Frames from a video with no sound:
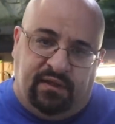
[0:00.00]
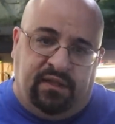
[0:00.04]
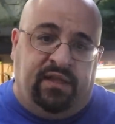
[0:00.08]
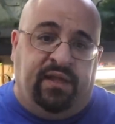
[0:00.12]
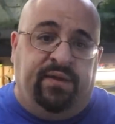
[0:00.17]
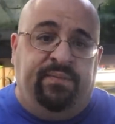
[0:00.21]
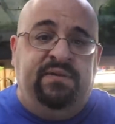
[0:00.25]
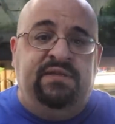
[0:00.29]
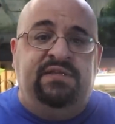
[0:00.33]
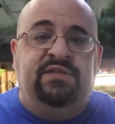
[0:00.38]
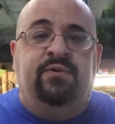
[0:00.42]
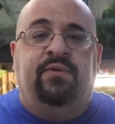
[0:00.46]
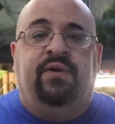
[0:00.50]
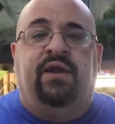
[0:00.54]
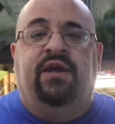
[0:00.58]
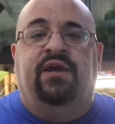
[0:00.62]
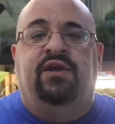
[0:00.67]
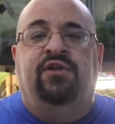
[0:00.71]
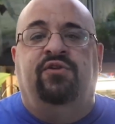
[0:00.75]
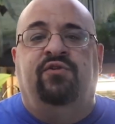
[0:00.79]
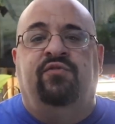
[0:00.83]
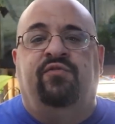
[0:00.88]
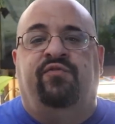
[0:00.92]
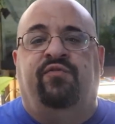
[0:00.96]
let me see what I
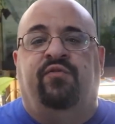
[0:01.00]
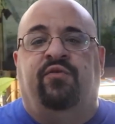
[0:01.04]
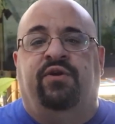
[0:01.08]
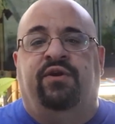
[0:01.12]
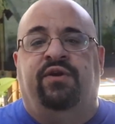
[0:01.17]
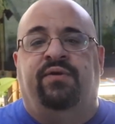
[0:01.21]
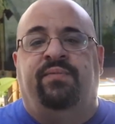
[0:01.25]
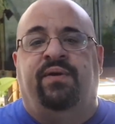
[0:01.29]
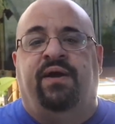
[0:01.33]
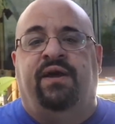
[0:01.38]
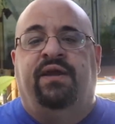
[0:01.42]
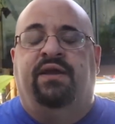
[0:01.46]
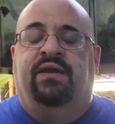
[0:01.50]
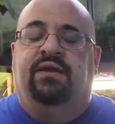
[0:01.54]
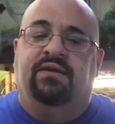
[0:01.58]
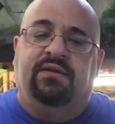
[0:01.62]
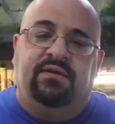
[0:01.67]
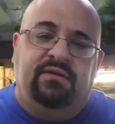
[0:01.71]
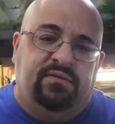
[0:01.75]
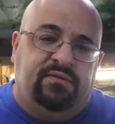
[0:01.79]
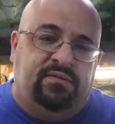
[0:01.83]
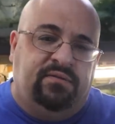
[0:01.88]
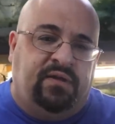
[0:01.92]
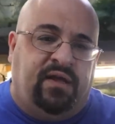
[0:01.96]
can do for you, Mike.
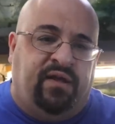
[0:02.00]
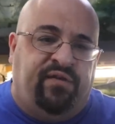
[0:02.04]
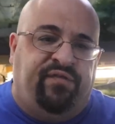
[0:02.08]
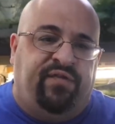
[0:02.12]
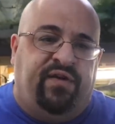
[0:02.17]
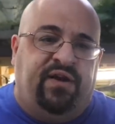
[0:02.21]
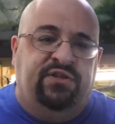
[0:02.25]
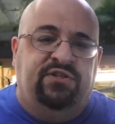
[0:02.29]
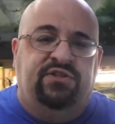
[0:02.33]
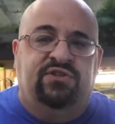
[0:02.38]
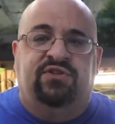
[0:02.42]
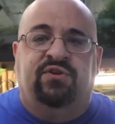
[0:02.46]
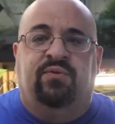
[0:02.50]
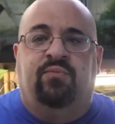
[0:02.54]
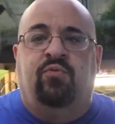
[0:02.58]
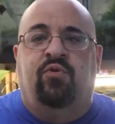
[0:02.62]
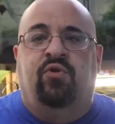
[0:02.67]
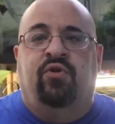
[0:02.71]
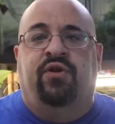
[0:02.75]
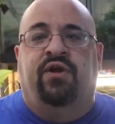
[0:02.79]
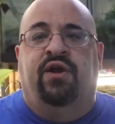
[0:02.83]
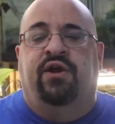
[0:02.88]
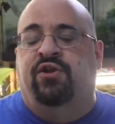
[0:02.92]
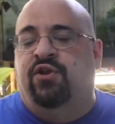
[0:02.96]
I'll find you some
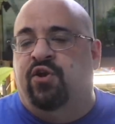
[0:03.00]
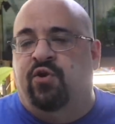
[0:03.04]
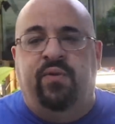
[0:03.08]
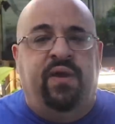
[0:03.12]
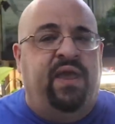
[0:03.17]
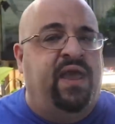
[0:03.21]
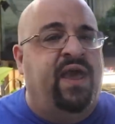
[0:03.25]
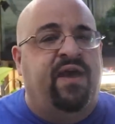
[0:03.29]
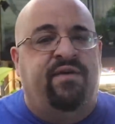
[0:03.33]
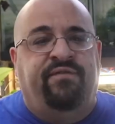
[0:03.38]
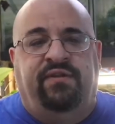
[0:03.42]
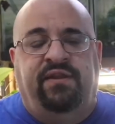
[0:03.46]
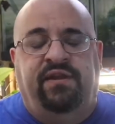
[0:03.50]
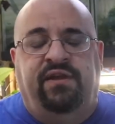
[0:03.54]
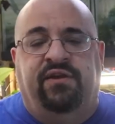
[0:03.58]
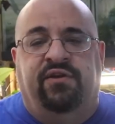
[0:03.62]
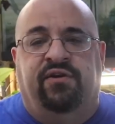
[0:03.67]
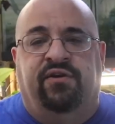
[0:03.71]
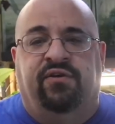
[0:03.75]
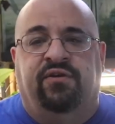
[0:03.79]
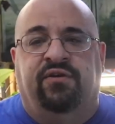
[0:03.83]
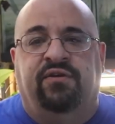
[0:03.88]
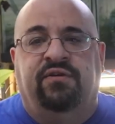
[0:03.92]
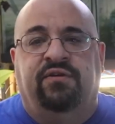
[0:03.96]
water. I know we have it
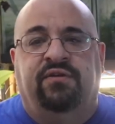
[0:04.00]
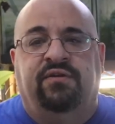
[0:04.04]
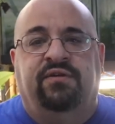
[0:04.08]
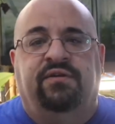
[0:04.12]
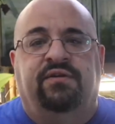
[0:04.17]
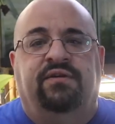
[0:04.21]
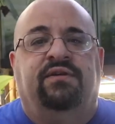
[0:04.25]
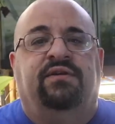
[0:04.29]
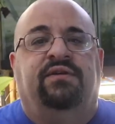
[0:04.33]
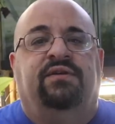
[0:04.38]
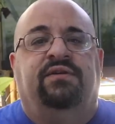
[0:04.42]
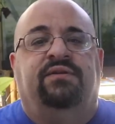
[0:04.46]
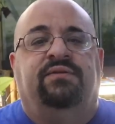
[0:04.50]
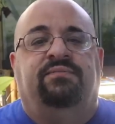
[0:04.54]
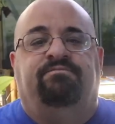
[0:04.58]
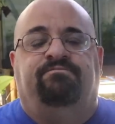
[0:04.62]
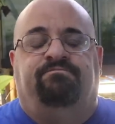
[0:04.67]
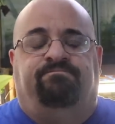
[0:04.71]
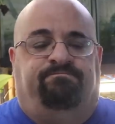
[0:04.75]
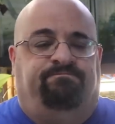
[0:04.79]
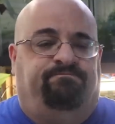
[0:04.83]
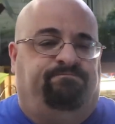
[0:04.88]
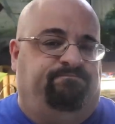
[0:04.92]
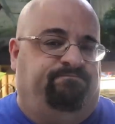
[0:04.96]
here.
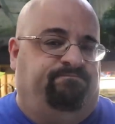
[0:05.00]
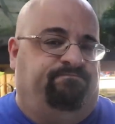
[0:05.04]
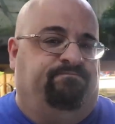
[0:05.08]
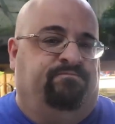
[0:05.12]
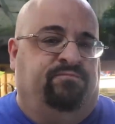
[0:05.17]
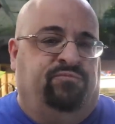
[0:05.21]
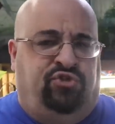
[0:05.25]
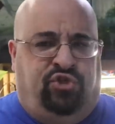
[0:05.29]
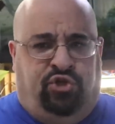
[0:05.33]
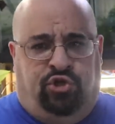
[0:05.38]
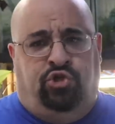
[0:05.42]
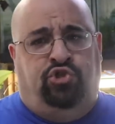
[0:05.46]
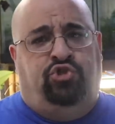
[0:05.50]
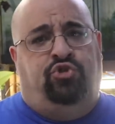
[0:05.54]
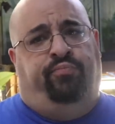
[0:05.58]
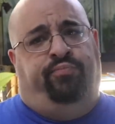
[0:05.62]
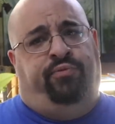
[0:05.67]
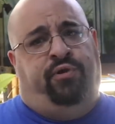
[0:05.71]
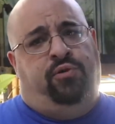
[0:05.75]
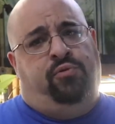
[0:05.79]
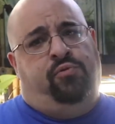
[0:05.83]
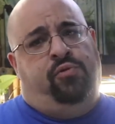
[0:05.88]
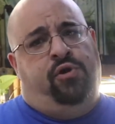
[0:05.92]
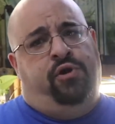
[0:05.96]
Didn't you
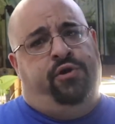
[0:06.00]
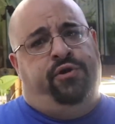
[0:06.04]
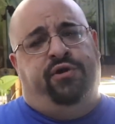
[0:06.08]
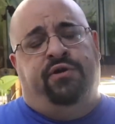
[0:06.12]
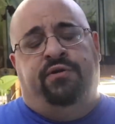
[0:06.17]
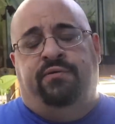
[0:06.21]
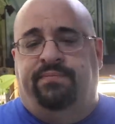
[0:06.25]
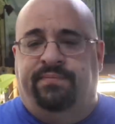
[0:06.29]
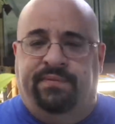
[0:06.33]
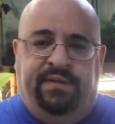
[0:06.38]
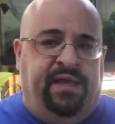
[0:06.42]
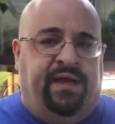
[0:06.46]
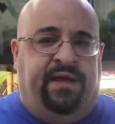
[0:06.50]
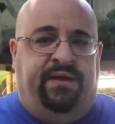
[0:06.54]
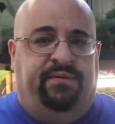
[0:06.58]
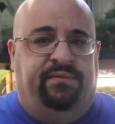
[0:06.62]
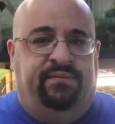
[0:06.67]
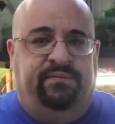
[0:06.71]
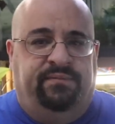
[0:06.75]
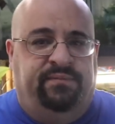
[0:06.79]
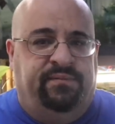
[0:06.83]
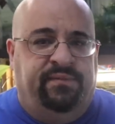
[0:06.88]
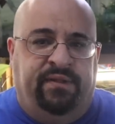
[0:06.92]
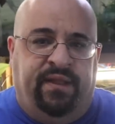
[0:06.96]
bring water? Yeah,
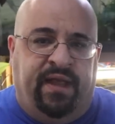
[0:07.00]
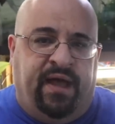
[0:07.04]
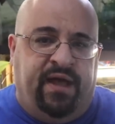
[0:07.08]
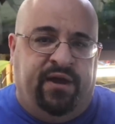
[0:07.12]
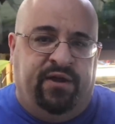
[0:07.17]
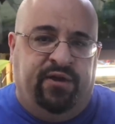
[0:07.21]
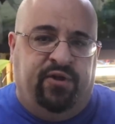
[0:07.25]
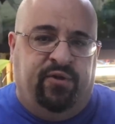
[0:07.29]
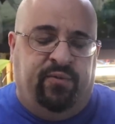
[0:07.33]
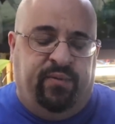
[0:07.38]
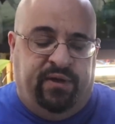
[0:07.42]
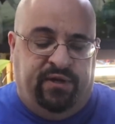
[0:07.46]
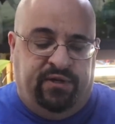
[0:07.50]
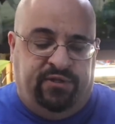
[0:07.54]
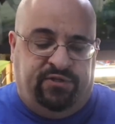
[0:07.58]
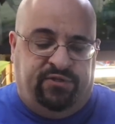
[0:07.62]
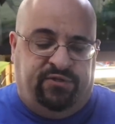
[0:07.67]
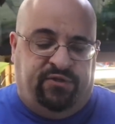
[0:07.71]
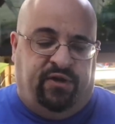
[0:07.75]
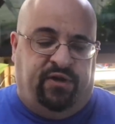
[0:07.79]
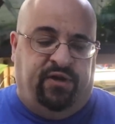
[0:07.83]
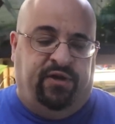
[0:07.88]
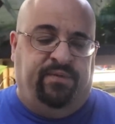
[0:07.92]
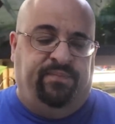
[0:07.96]
not a good way to
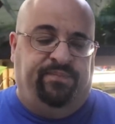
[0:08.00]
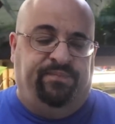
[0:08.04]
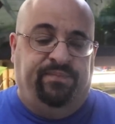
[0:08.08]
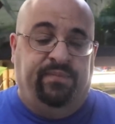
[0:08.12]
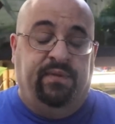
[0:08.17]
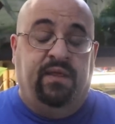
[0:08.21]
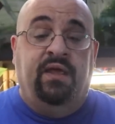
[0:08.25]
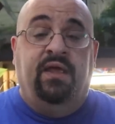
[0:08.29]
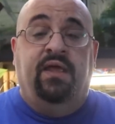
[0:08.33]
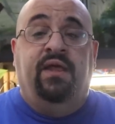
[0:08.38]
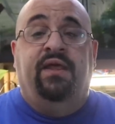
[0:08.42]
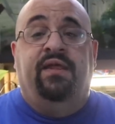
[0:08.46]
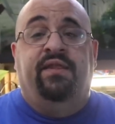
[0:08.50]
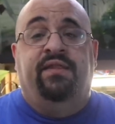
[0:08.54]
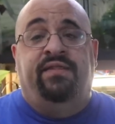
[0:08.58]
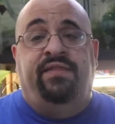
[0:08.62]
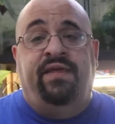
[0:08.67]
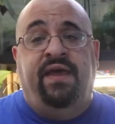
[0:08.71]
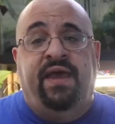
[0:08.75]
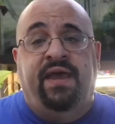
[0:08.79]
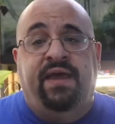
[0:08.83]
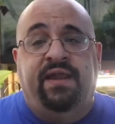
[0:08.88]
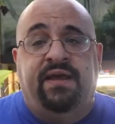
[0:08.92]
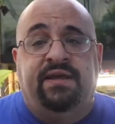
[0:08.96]
start.
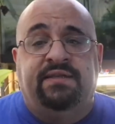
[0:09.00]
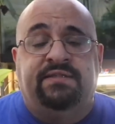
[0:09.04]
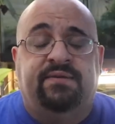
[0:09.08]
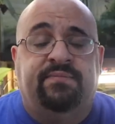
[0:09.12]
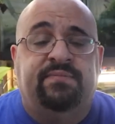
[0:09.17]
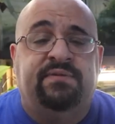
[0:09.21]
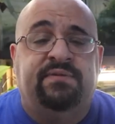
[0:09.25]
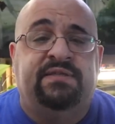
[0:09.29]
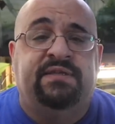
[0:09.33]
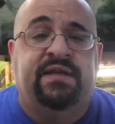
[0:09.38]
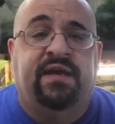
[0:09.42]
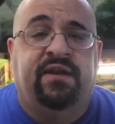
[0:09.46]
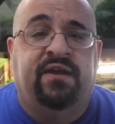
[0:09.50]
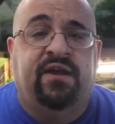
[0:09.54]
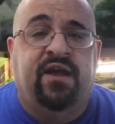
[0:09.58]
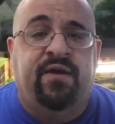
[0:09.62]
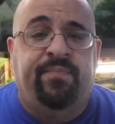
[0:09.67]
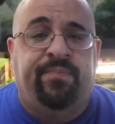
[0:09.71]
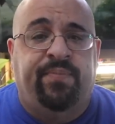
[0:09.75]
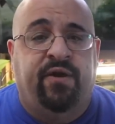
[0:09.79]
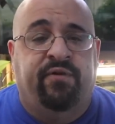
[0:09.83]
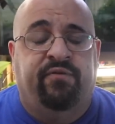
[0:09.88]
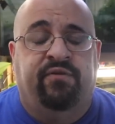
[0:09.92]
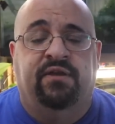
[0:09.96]
Then as I'm setting
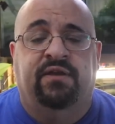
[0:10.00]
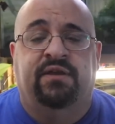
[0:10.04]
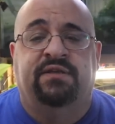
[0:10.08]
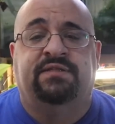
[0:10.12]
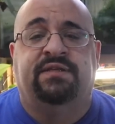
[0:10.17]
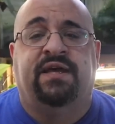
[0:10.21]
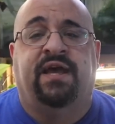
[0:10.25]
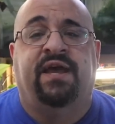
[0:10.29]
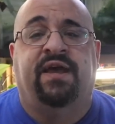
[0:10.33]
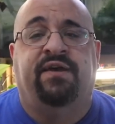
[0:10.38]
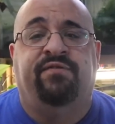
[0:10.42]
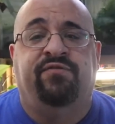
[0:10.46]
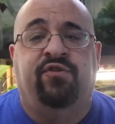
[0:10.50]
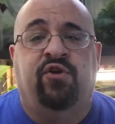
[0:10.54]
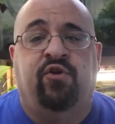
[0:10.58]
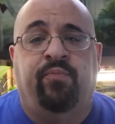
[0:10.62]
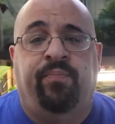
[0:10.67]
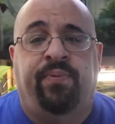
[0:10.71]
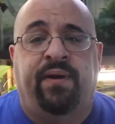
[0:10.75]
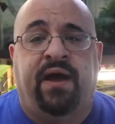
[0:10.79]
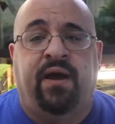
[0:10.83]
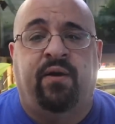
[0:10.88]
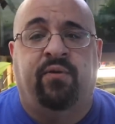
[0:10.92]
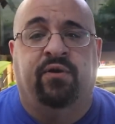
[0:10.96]
up, I realize I have no
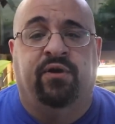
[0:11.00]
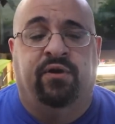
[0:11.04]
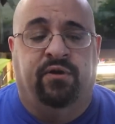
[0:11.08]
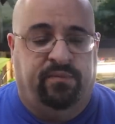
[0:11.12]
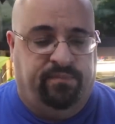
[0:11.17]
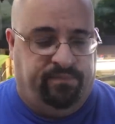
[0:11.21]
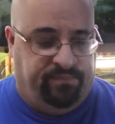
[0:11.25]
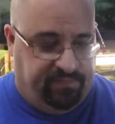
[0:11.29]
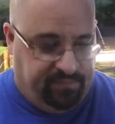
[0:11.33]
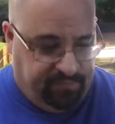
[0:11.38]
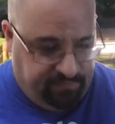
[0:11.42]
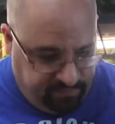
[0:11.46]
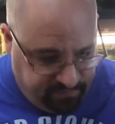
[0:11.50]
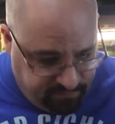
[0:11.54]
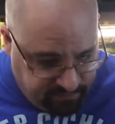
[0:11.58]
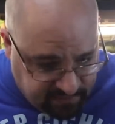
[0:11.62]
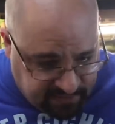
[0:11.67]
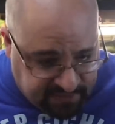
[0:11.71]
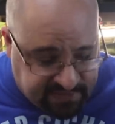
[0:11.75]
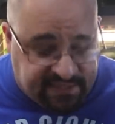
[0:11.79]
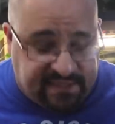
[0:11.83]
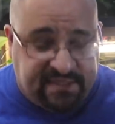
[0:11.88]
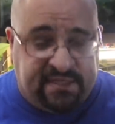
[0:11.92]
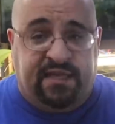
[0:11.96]
power.
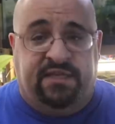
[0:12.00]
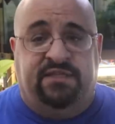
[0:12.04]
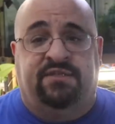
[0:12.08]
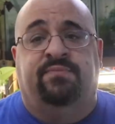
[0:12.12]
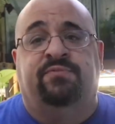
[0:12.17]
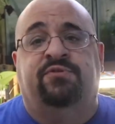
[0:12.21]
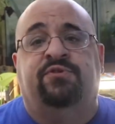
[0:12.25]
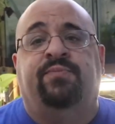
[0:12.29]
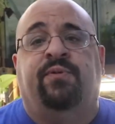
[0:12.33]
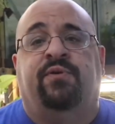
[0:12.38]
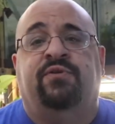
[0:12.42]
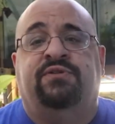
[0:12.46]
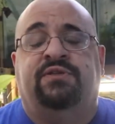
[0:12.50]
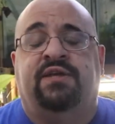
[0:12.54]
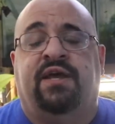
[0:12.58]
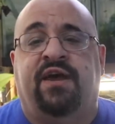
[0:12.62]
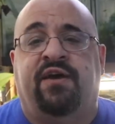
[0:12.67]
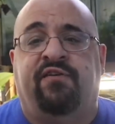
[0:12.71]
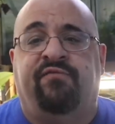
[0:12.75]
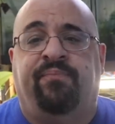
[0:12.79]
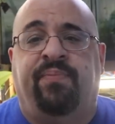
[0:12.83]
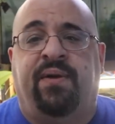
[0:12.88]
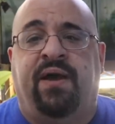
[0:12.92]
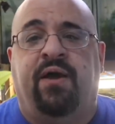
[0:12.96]
It says I'm supposed to
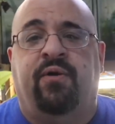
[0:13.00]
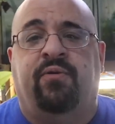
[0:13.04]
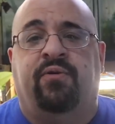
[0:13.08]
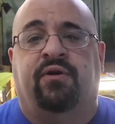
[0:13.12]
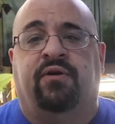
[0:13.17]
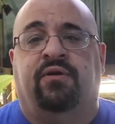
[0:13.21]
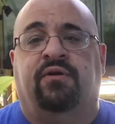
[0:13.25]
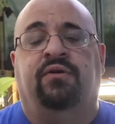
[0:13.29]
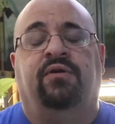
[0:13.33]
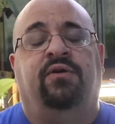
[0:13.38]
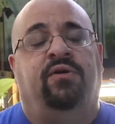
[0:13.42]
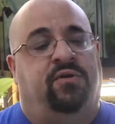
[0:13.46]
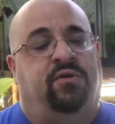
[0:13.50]
have power.